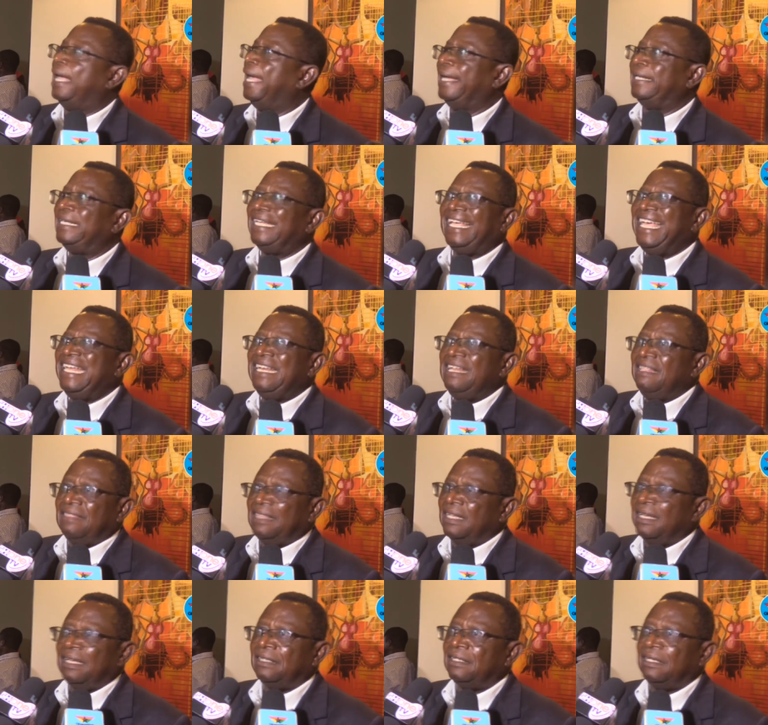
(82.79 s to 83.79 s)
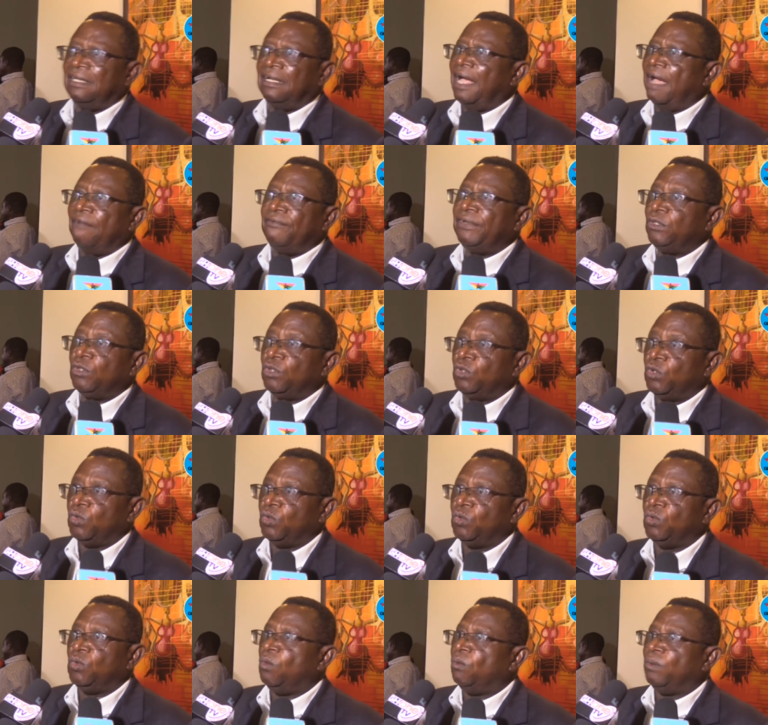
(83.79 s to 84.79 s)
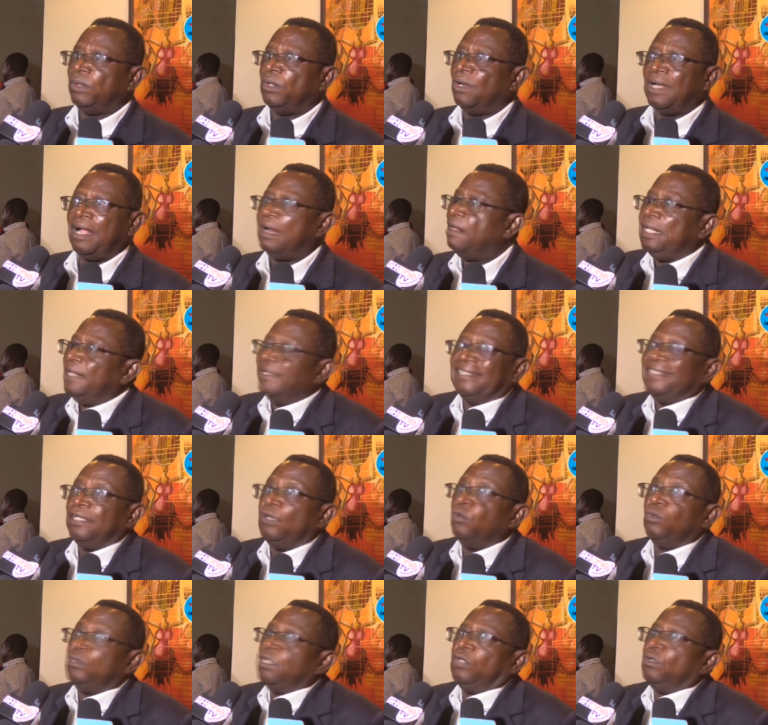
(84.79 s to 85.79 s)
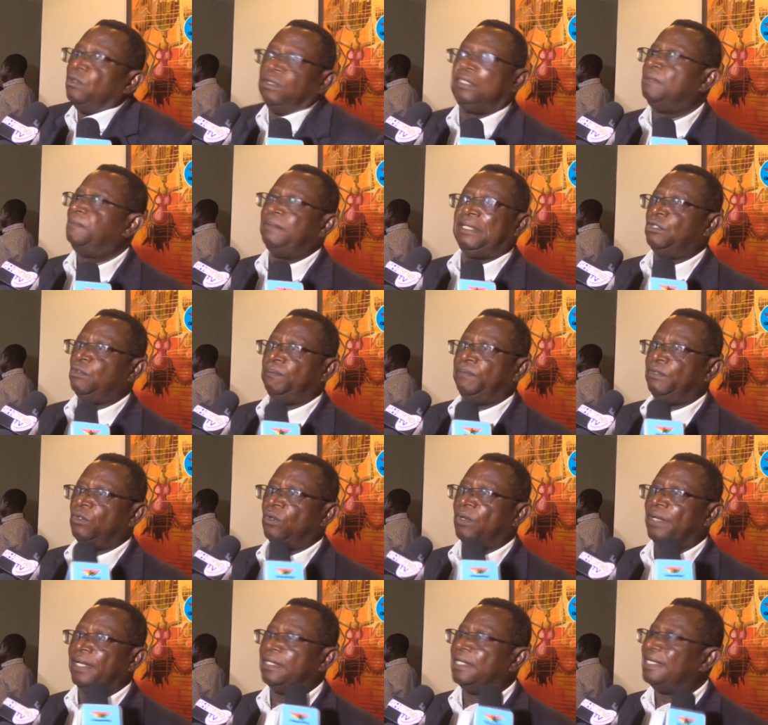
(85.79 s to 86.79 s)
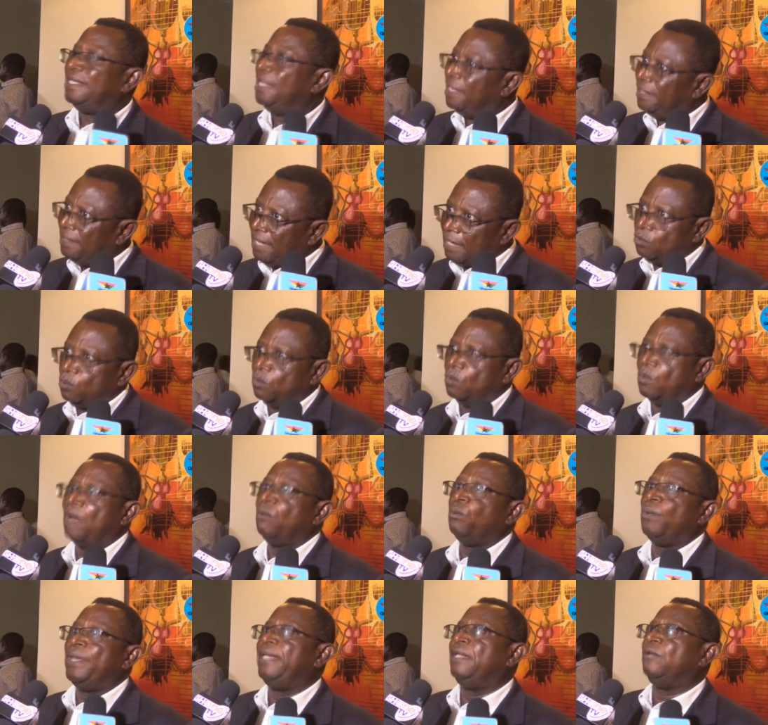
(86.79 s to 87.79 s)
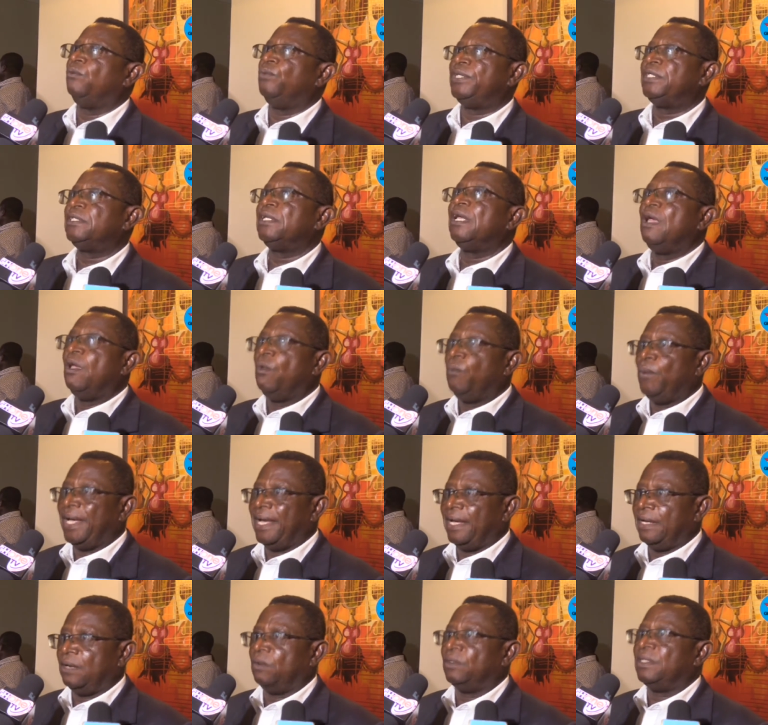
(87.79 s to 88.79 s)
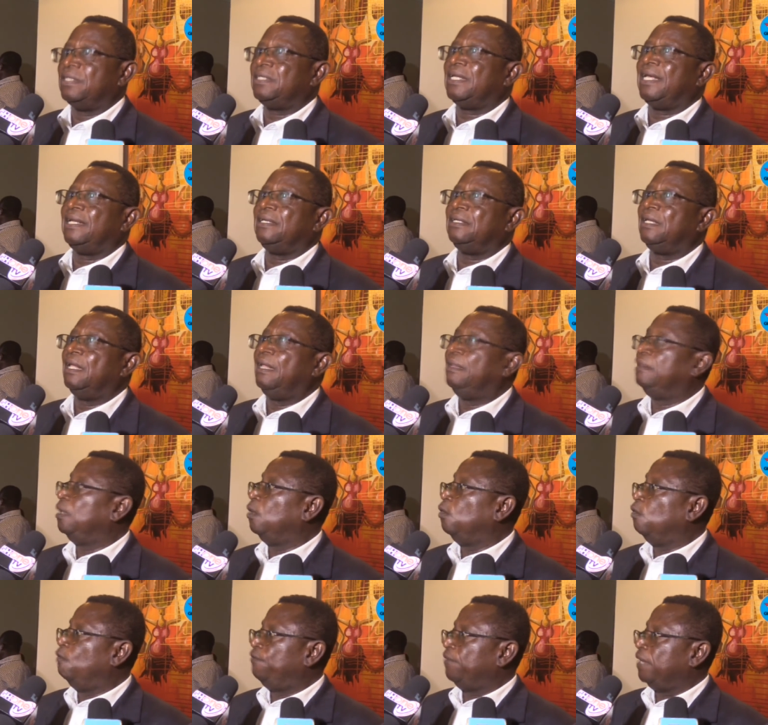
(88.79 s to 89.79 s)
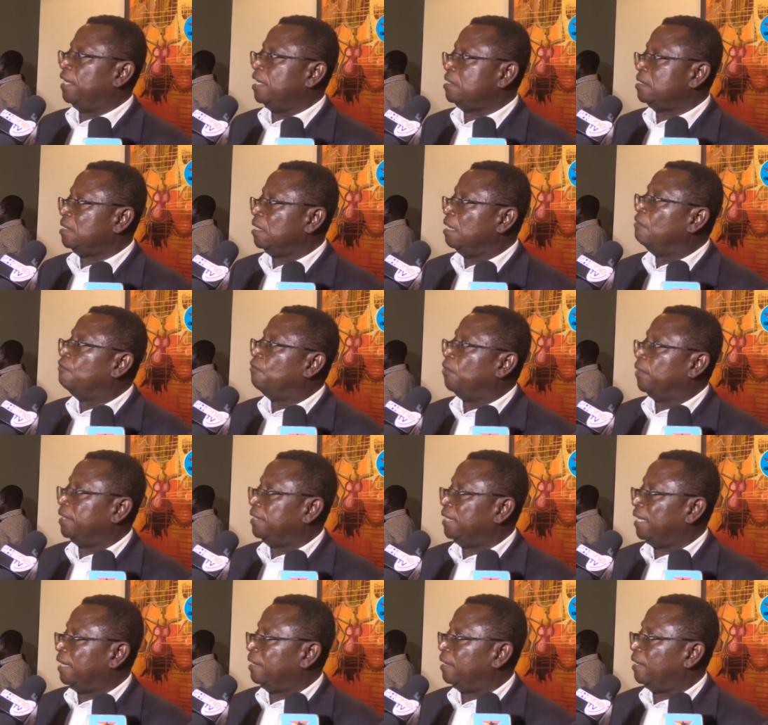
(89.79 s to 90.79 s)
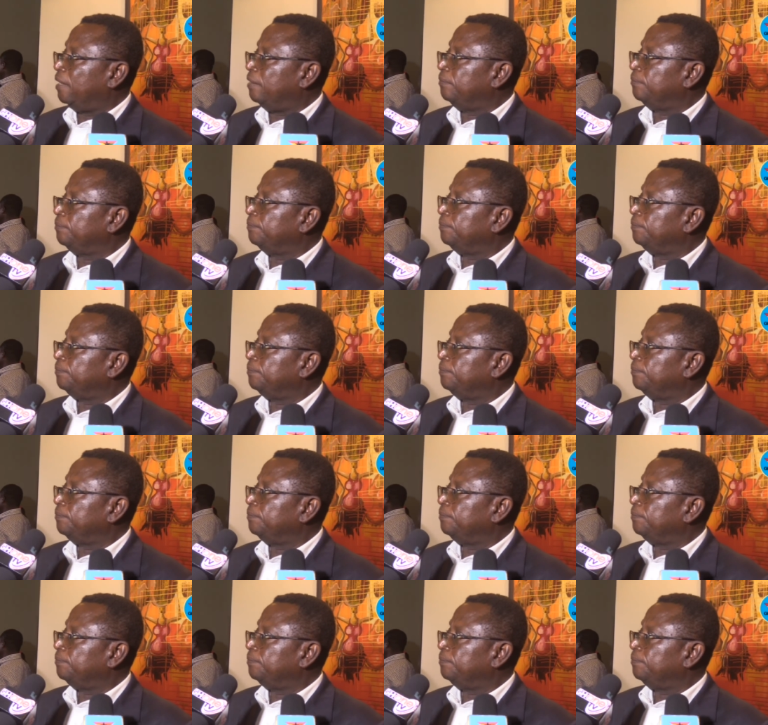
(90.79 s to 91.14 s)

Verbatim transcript: and anything having to do with local, they don't, they don't, they simply don't care. That, that's one way in which we can understand the low figures for Greater Accra.